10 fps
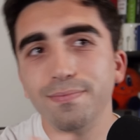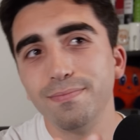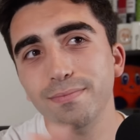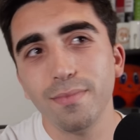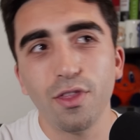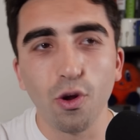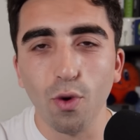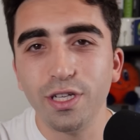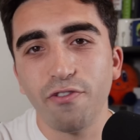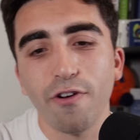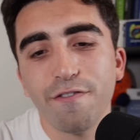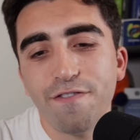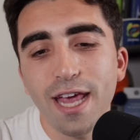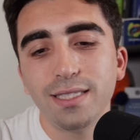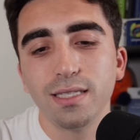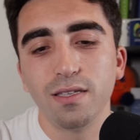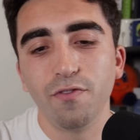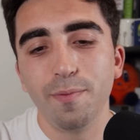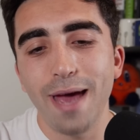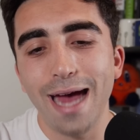there were different phases of
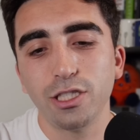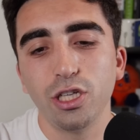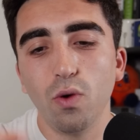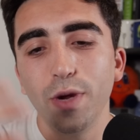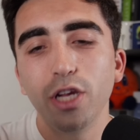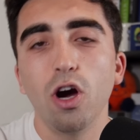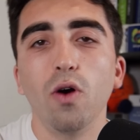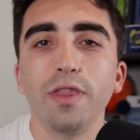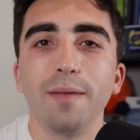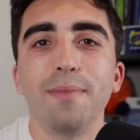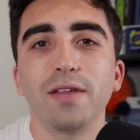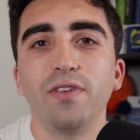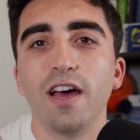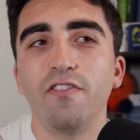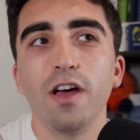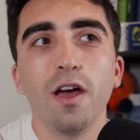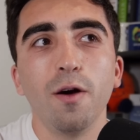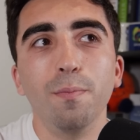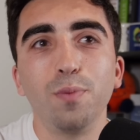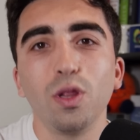the match. You know, we know that Medvedev
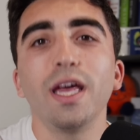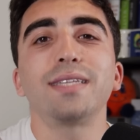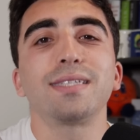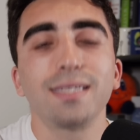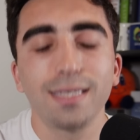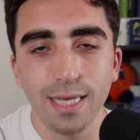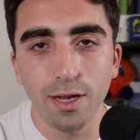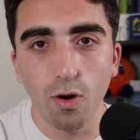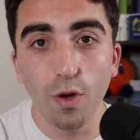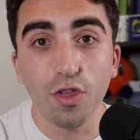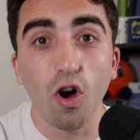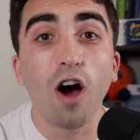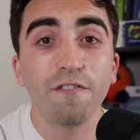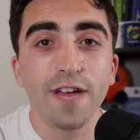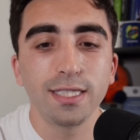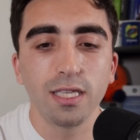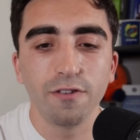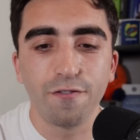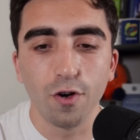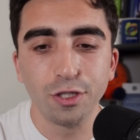blitzed Sinner with offense in the
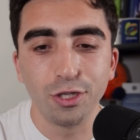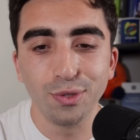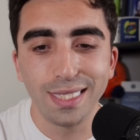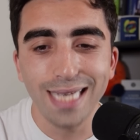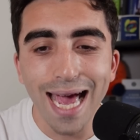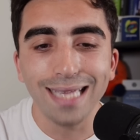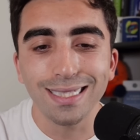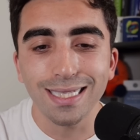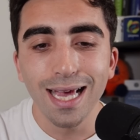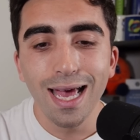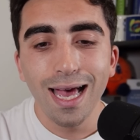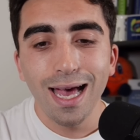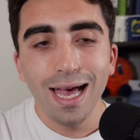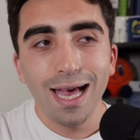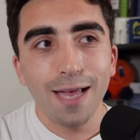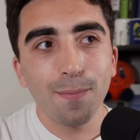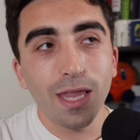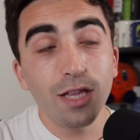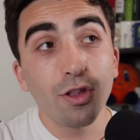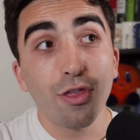first two sets.
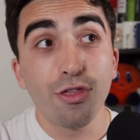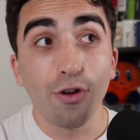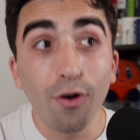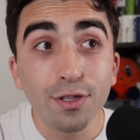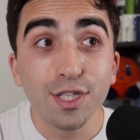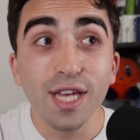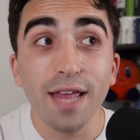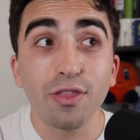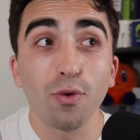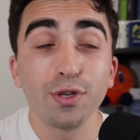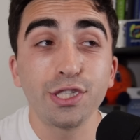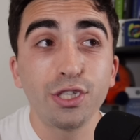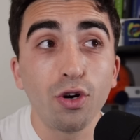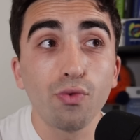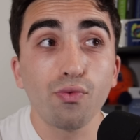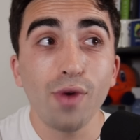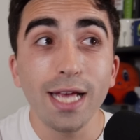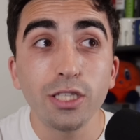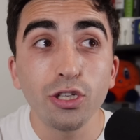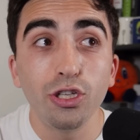In the third set, there was still
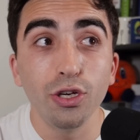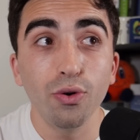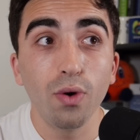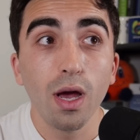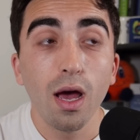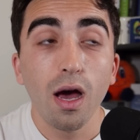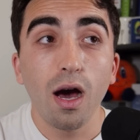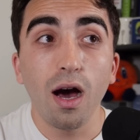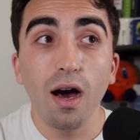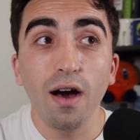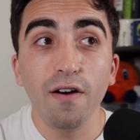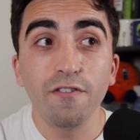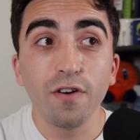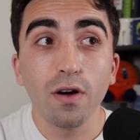residue of